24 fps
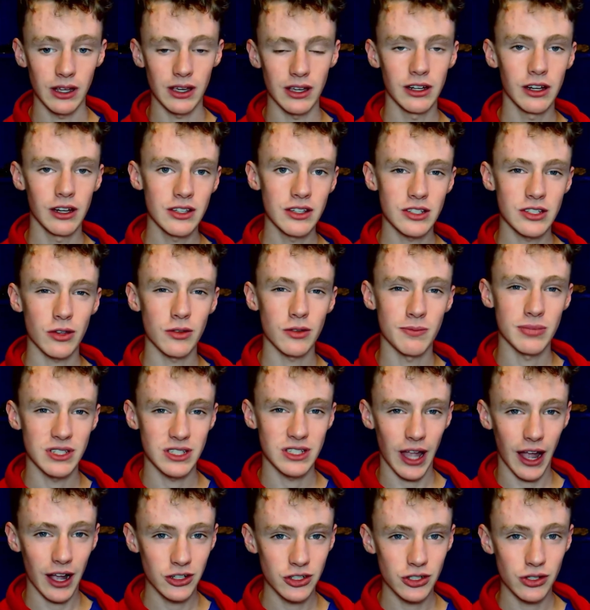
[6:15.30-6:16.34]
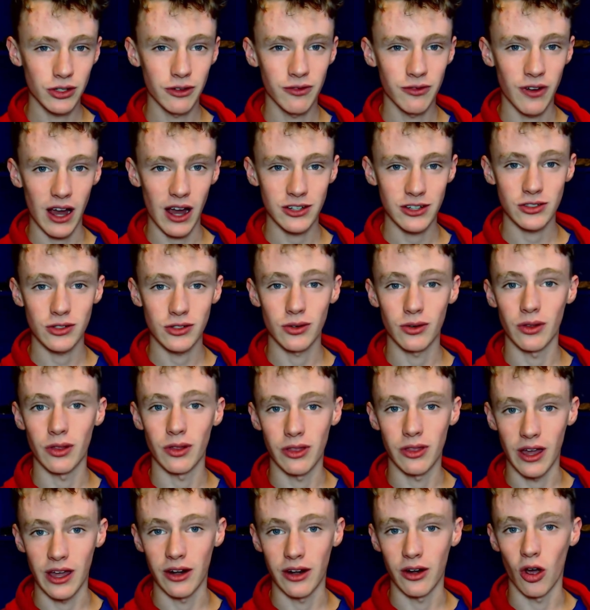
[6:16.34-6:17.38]
It is substantially faster
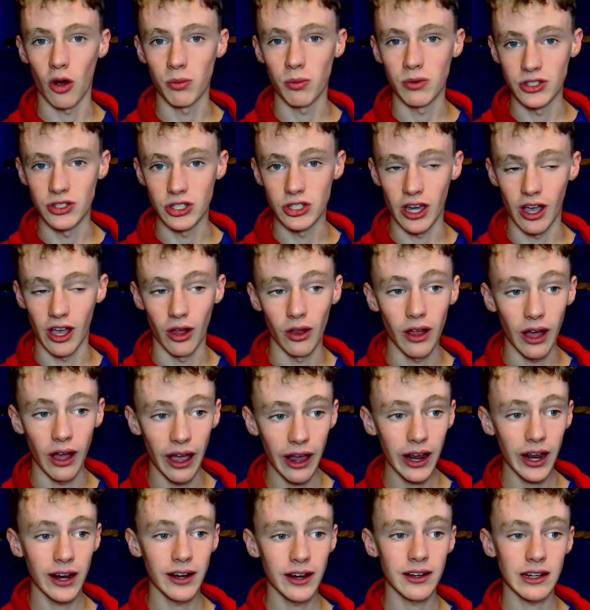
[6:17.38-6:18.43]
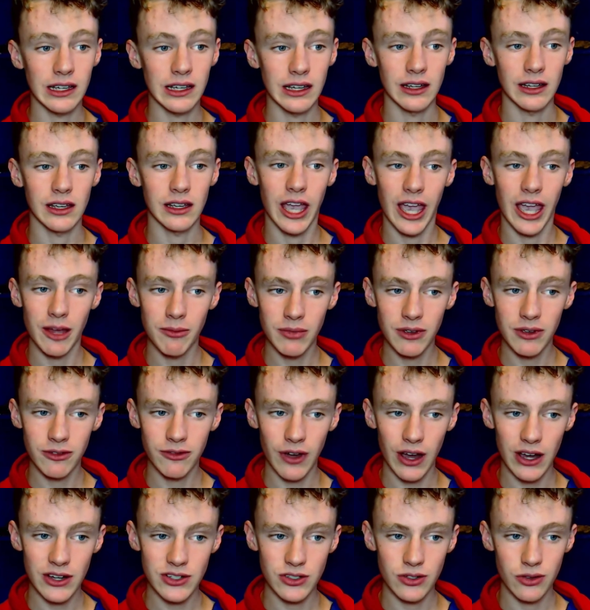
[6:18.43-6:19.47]
than OpenGL, and it can be
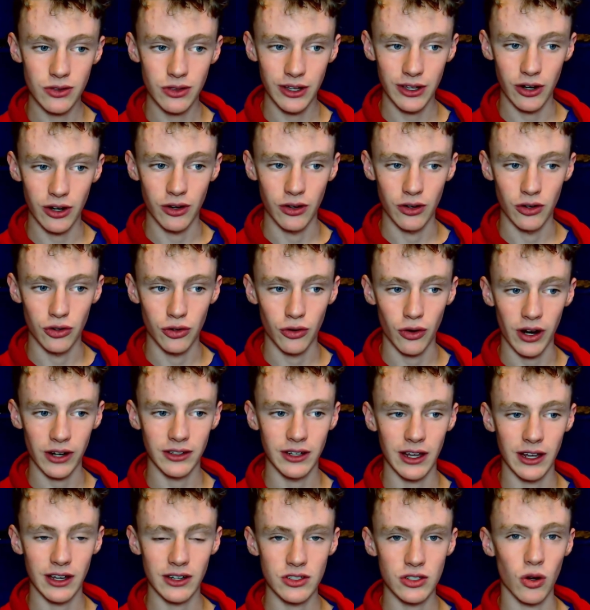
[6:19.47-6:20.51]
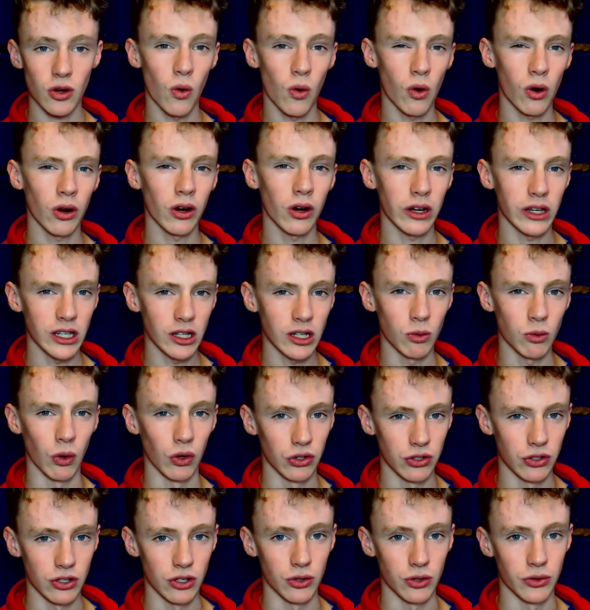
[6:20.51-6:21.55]
faster than DirectX or equal
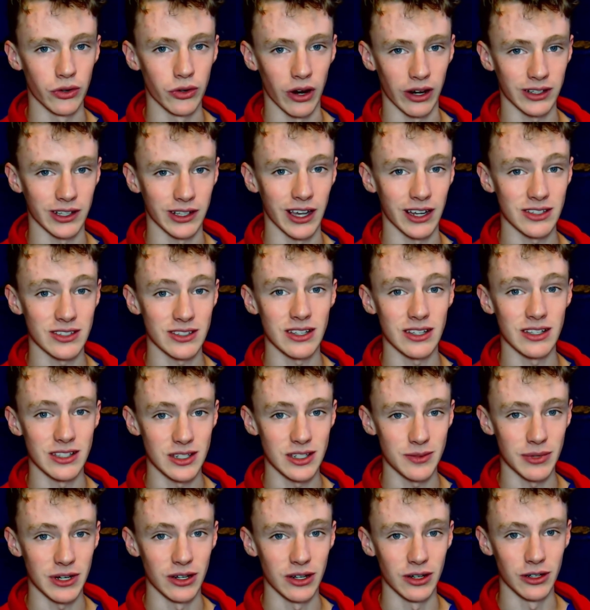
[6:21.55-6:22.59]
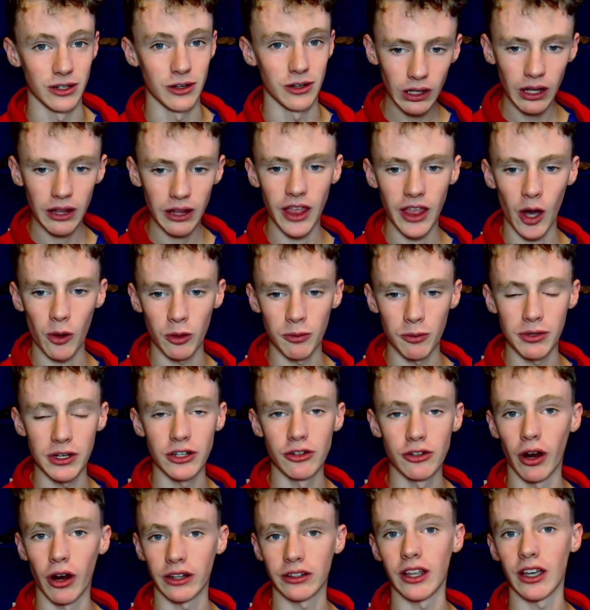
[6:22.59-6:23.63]
to DirectX in speed. And that would be
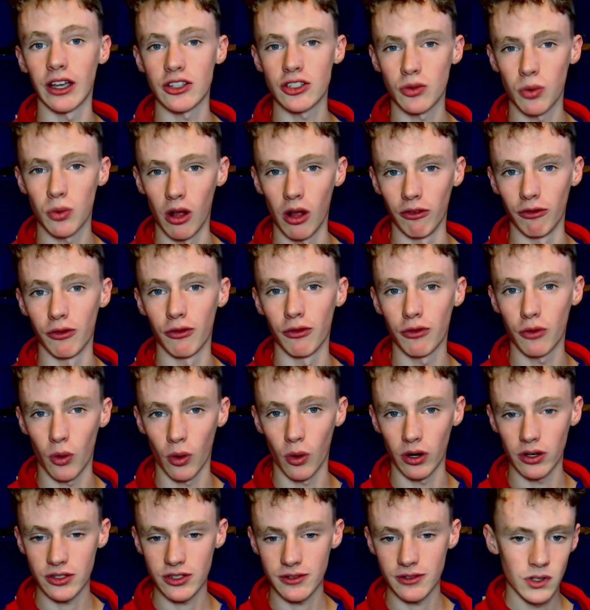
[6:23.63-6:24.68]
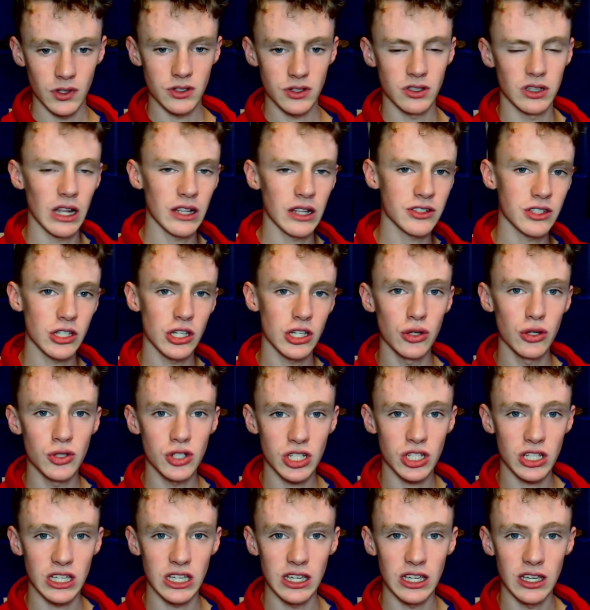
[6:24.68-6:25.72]
DirectX 12, of course. So that's a
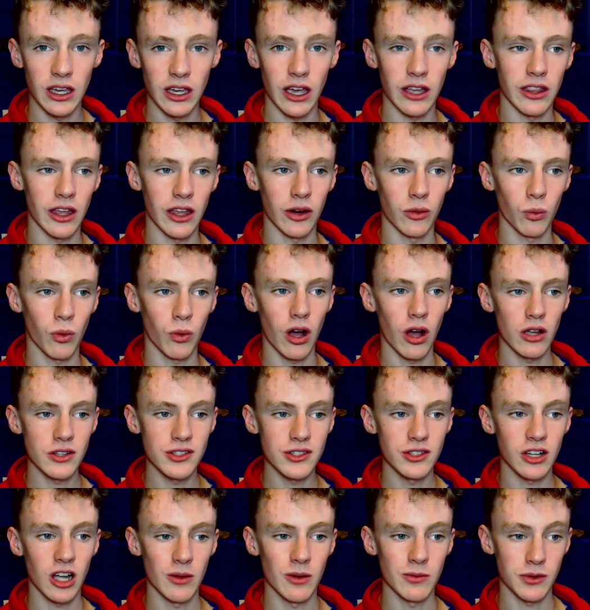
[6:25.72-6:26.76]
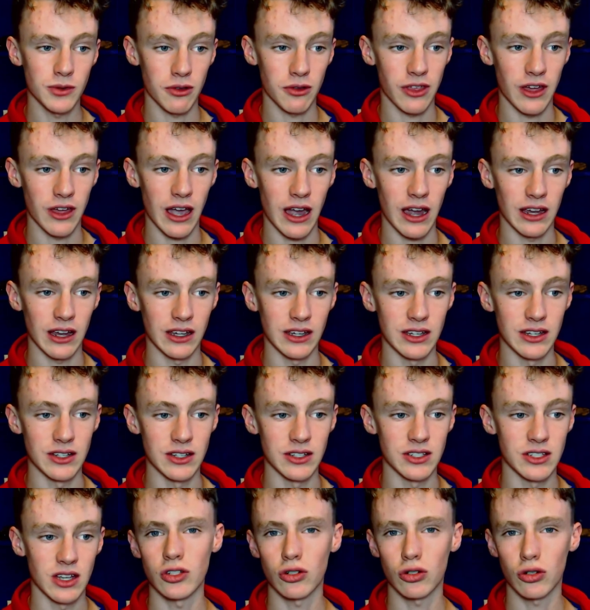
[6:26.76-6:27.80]
huge key. And then what also comes with that
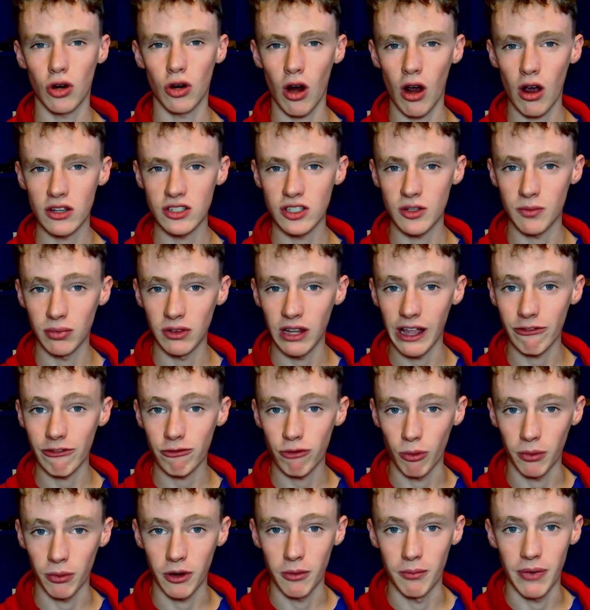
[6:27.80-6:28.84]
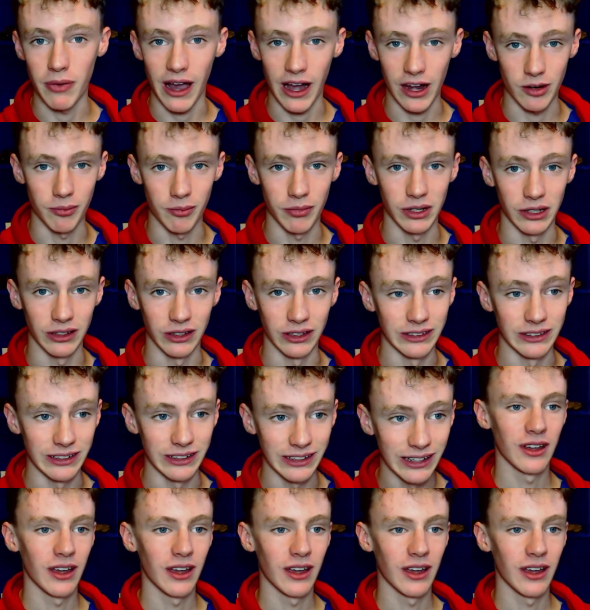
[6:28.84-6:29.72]
is cross-platform compatibility.